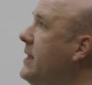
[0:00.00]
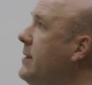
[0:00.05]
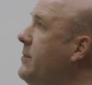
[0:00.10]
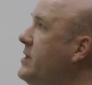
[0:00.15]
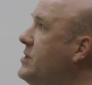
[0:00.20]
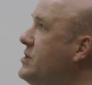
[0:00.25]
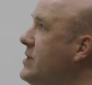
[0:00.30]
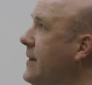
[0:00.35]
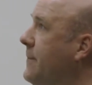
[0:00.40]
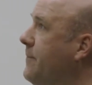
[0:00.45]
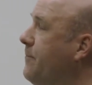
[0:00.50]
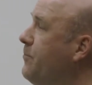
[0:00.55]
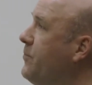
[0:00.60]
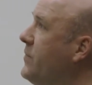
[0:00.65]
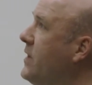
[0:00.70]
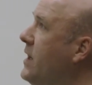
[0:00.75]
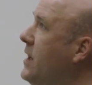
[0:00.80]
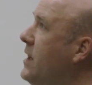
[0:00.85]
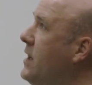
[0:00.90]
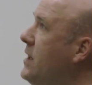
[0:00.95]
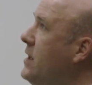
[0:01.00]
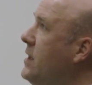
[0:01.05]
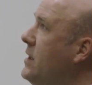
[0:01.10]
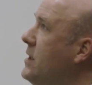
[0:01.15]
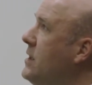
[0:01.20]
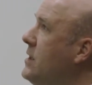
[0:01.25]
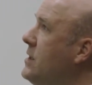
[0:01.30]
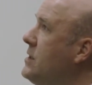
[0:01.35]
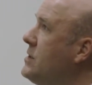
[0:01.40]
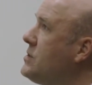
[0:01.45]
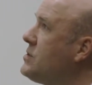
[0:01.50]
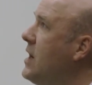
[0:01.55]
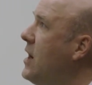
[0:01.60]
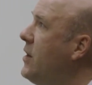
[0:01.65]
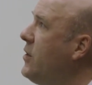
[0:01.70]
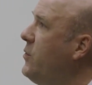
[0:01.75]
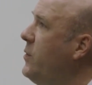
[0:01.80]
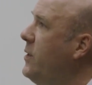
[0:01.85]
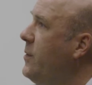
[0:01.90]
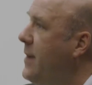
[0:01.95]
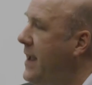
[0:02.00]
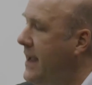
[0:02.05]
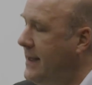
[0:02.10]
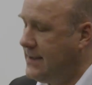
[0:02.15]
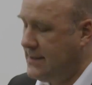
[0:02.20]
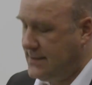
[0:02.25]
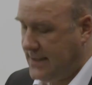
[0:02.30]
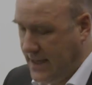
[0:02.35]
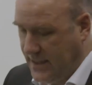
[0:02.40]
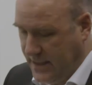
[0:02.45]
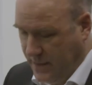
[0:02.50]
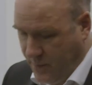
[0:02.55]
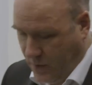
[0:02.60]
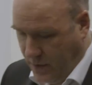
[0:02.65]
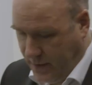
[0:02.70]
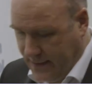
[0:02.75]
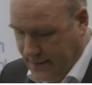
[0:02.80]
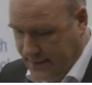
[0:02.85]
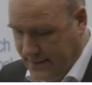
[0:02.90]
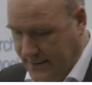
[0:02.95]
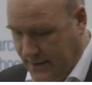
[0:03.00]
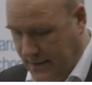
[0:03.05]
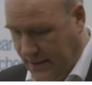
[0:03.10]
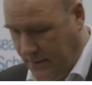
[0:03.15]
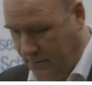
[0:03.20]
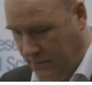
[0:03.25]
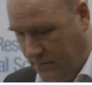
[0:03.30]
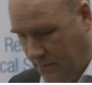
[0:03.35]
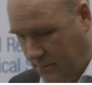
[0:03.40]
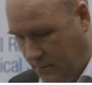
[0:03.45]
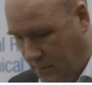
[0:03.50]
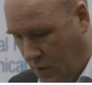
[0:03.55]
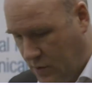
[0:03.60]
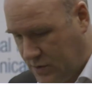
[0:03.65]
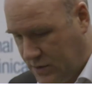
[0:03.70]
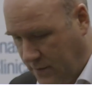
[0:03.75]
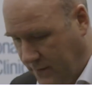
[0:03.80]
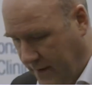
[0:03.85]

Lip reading: imaging. So how do we make these antibodies? Most of